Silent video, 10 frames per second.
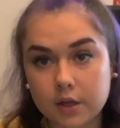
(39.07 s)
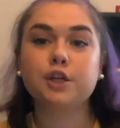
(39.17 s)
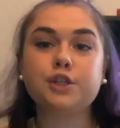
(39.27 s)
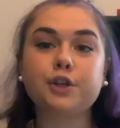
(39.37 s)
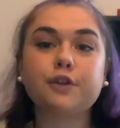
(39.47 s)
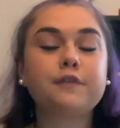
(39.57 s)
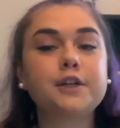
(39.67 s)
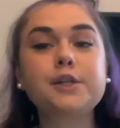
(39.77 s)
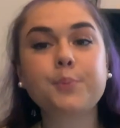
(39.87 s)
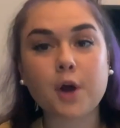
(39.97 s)
So the
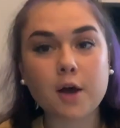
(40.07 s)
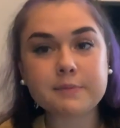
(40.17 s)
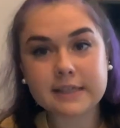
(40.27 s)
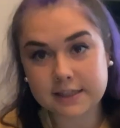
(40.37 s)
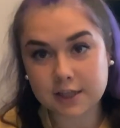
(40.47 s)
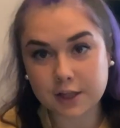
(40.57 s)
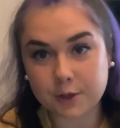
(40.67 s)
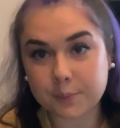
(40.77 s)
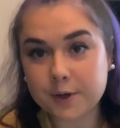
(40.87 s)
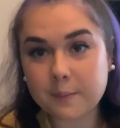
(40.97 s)
first prompt is The
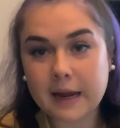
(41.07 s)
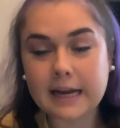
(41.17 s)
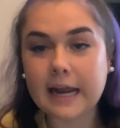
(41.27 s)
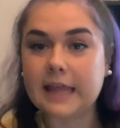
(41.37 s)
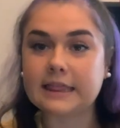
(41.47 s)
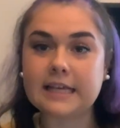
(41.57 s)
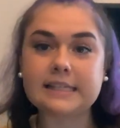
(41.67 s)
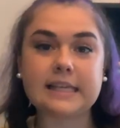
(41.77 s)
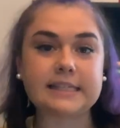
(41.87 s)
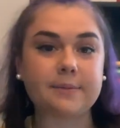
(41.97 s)
Little Mermaid, and
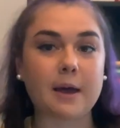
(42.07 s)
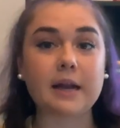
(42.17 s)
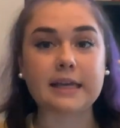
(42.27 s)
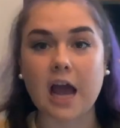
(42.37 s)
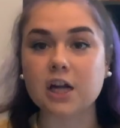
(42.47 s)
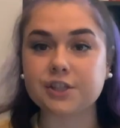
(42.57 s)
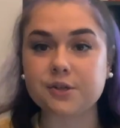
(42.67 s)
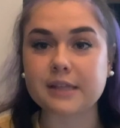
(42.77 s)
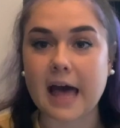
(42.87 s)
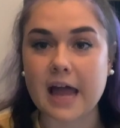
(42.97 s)
this is about a character
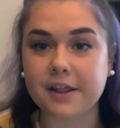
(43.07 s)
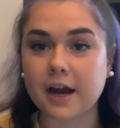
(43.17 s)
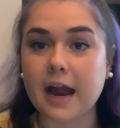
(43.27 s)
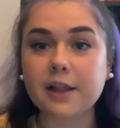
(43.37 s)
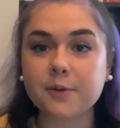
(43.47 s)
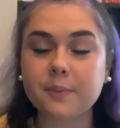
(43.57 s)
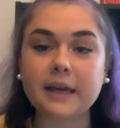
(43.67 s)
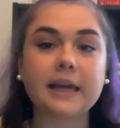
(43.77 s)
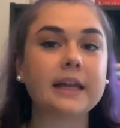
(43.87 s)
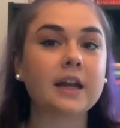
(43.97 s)
who's out of their
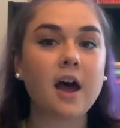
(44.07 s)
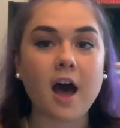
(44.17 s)
element,